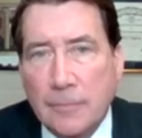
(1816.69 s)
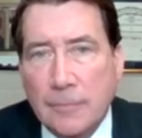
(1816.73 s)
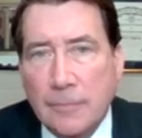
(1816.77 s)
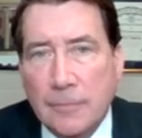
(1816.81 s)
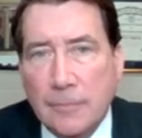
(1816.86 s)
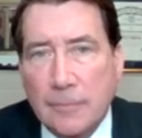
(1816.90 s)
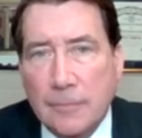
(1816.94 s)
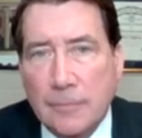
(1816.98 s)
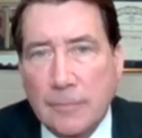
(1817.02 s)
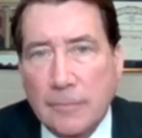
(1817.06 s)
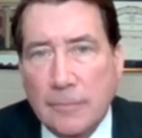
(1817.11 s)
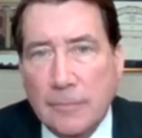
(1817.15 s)

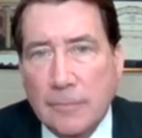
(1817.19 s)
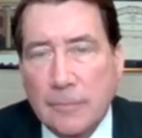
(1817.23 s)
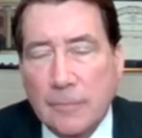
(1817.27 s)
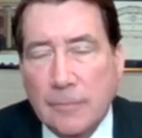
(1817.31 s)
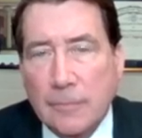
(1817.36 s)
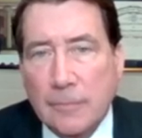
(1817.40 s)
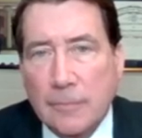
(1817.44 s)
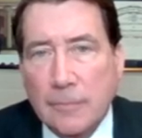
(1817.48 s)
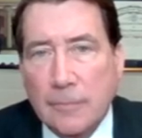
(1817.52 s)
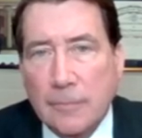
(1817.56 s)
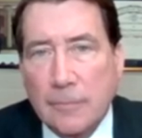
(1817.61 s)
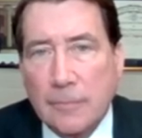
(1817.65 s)

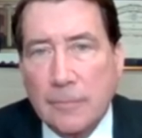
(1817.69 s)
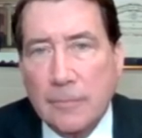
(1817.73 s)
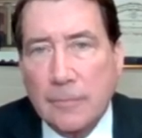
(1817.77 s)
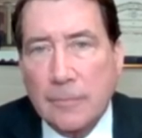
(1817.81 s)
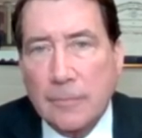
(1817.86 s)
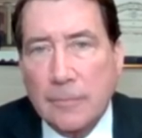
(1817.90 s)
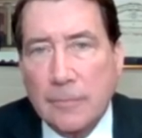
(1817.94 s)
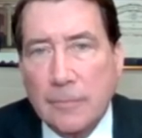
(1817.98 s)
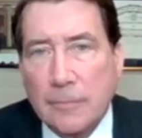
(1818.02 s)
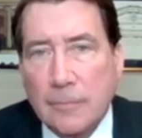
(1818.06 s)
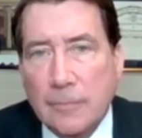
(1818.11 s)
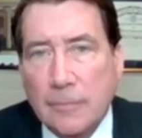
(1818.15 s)

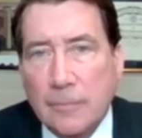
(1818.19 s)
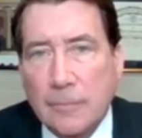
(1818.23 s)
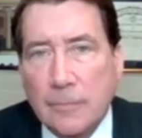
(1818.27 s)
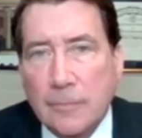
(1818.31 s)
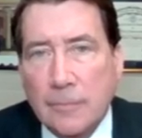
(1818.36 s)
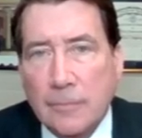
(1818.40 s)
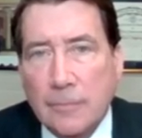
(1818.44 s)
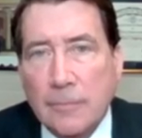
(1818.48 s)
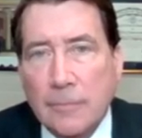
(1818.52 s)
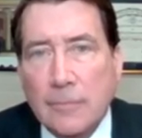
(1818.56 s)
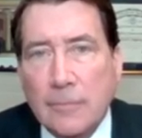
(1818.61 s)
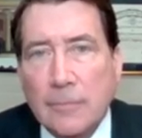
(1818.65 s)

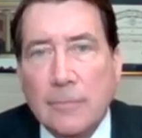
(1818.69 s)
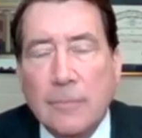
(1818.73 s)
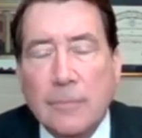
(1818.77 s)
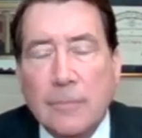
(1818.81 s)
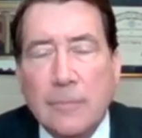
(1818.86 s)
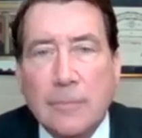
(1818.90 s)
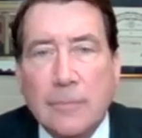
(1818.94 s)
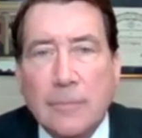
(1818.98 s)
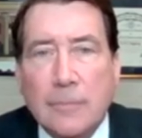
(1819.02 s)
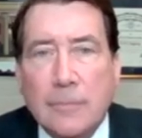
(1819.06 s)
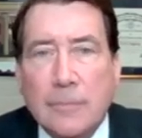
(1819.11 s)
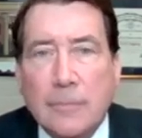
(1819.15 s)

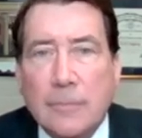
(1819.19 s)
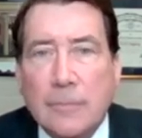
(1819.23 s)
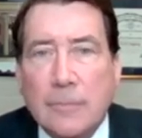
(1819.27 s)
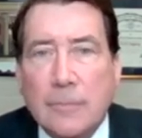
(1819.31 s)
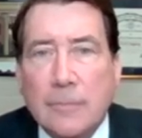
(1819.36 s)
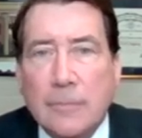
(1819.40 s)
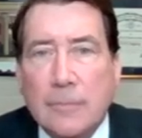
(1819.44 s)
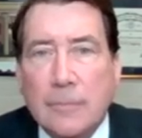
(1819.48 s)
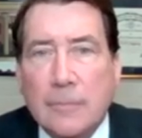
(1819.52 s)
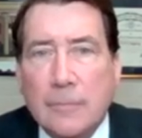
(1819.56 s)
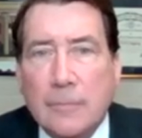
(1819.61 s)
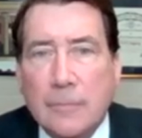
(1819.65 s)

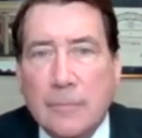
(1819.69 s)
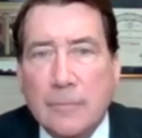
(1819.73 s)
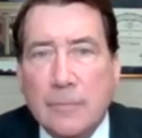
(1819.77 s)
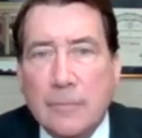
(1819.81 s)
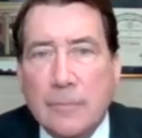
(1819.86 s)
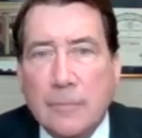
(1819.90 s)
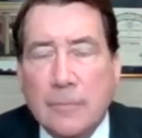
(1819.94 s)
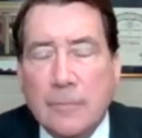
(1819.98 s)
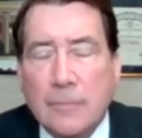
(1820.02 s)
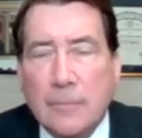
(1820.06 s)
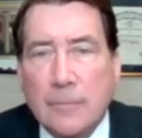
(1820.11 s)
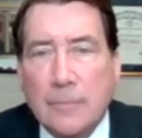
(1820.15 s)

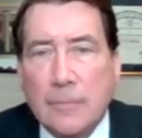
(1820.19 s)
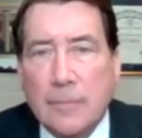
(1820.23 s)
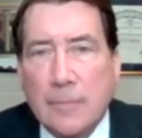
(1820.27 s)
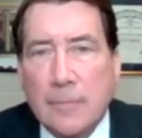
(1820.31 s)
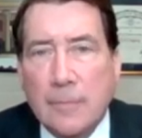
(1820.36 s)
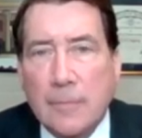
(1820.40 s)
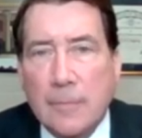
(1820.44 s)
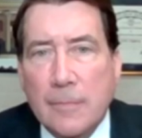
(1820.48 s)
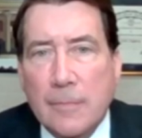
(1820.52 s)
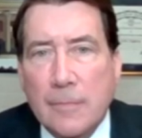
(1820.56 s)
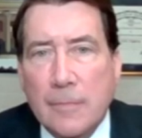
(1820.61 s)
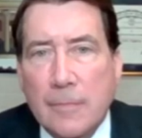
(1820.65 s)

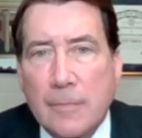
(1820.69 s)
[no speech]